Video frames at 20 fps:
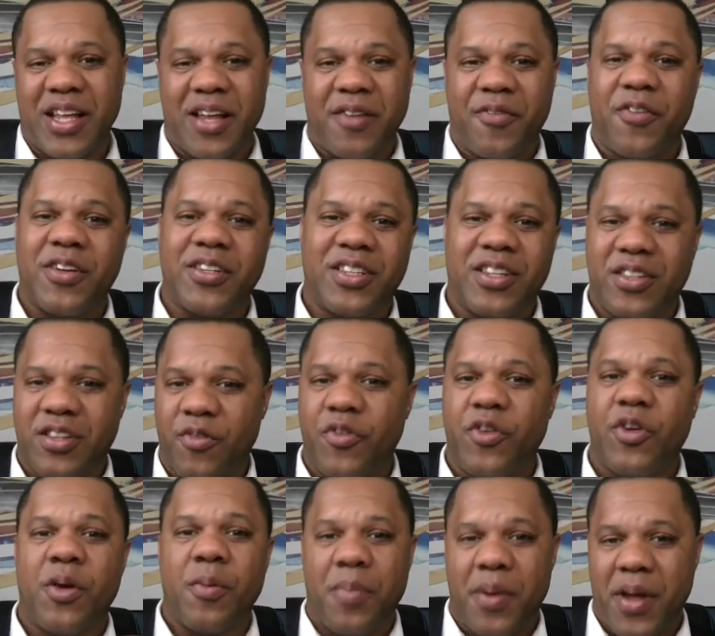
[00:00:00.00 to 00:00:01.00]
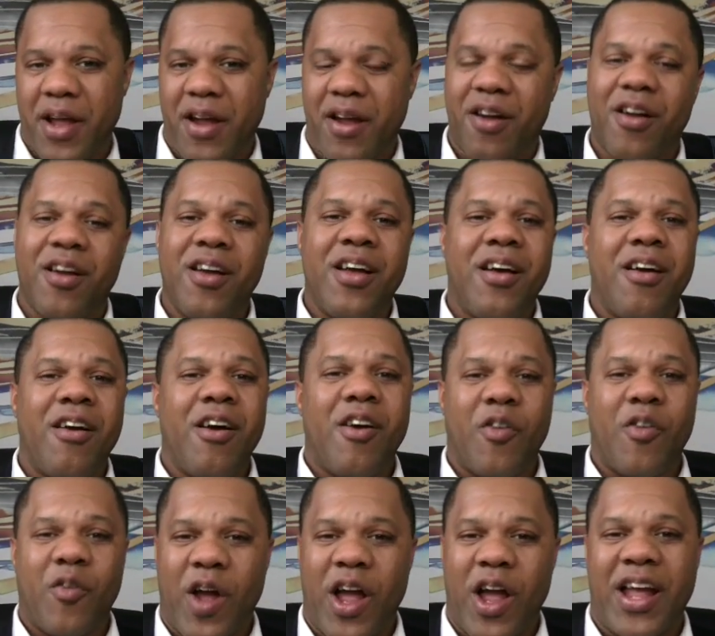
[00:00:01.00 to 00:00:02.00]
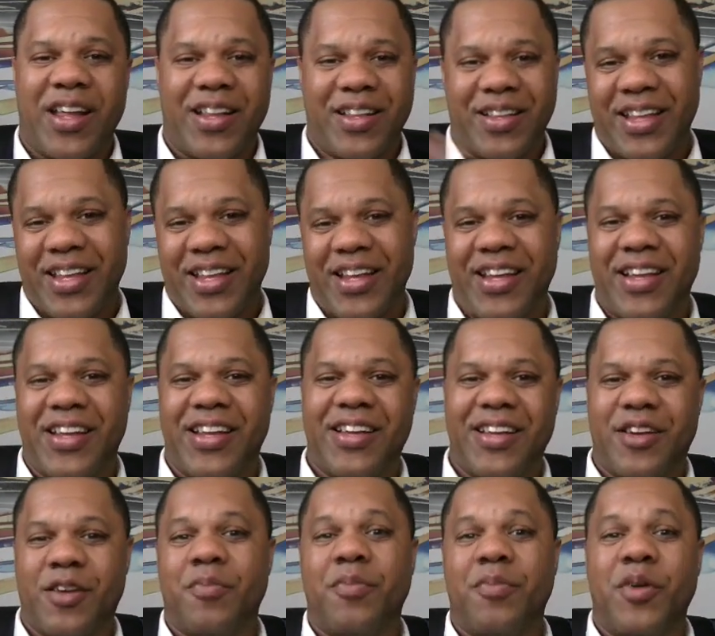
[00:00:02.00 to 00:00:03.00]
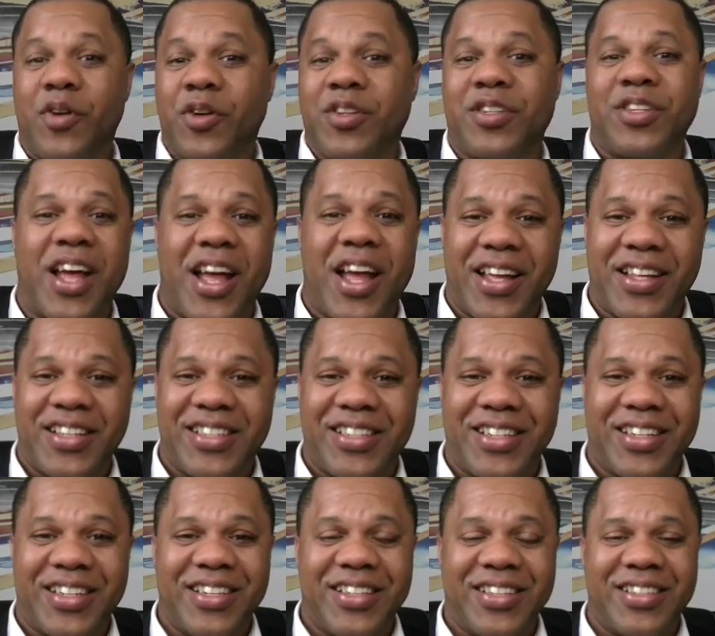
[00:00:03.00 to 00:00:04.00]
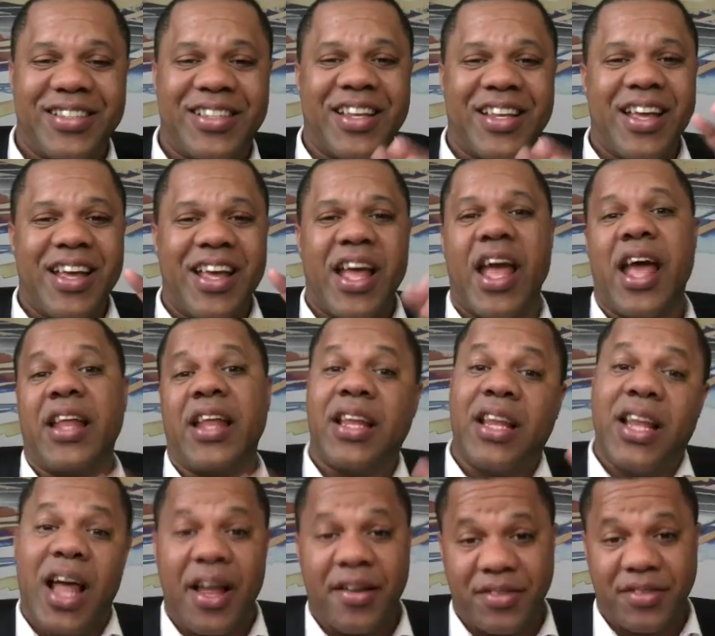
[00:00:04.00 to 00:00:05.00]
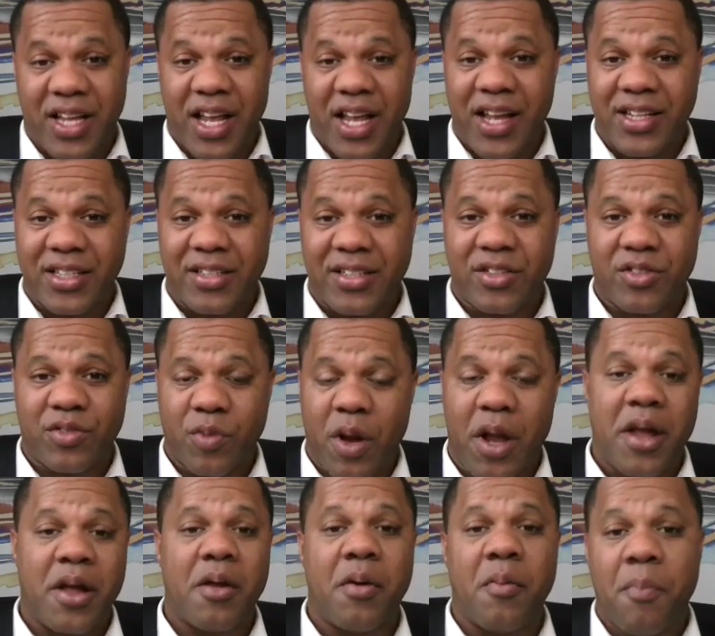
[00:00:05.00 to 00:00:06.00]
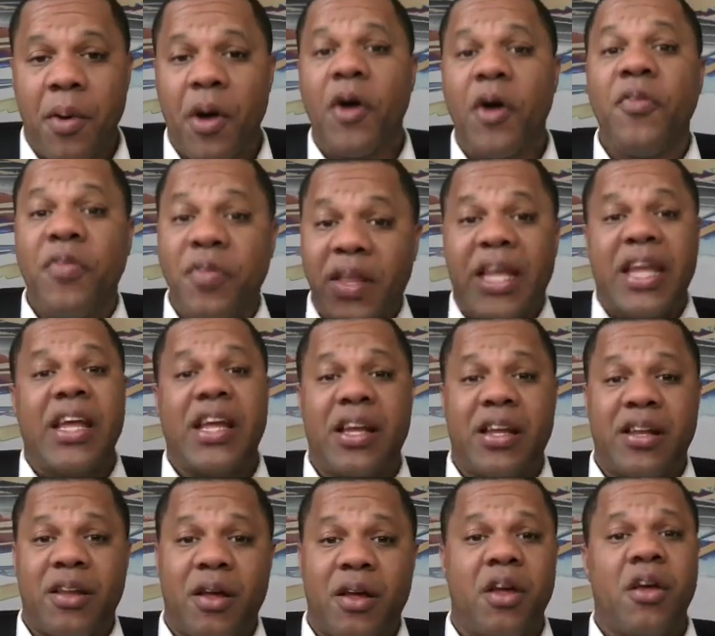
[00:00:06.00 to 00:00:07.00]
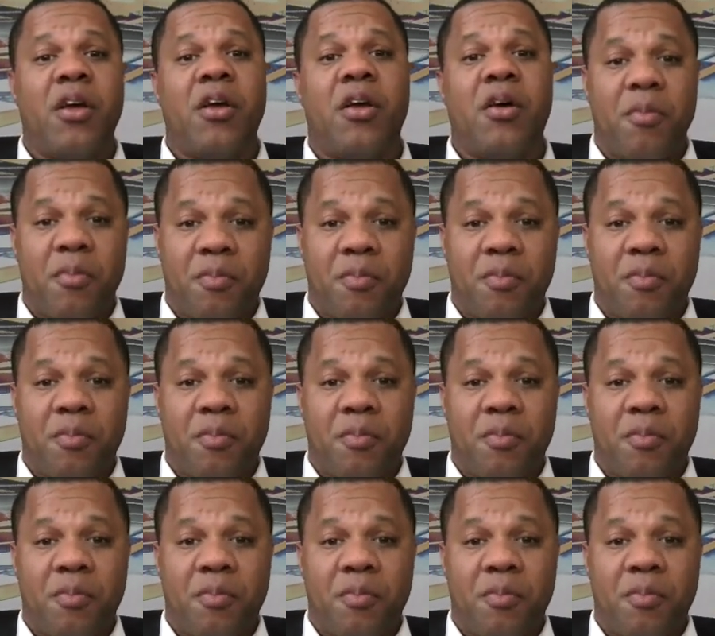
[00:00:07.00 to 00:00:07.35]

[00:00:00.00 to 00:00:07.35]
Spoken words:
Say, for instance, if you compare, right, the computer sciences and the life sciences, right, both need